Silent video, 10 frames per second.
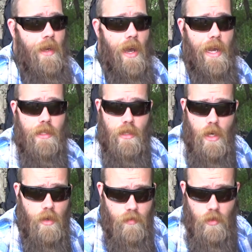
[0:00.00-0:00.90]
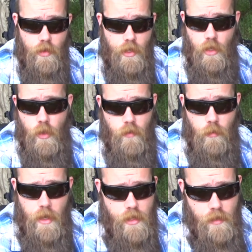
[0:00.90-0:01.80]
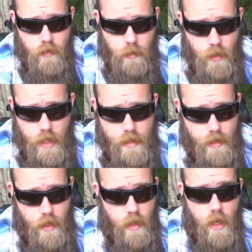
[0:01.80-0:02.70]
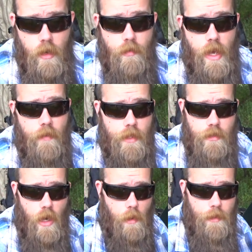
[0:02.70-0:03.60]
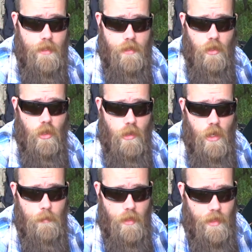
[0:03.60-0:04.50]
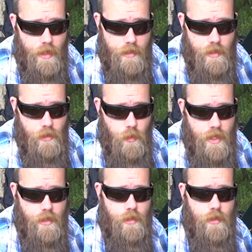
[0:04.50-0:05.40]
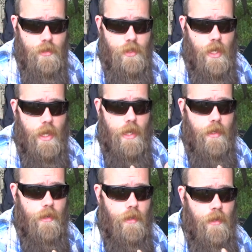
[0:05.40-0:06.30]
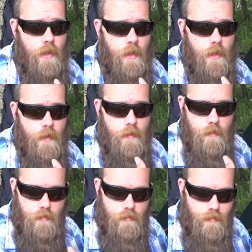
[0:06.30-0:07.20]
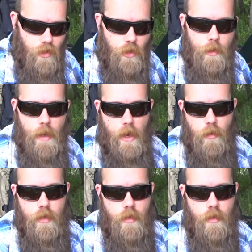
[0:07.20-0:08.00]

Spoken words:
I love learning new information from you guys, and I love having topics to look up and things to research and learn about.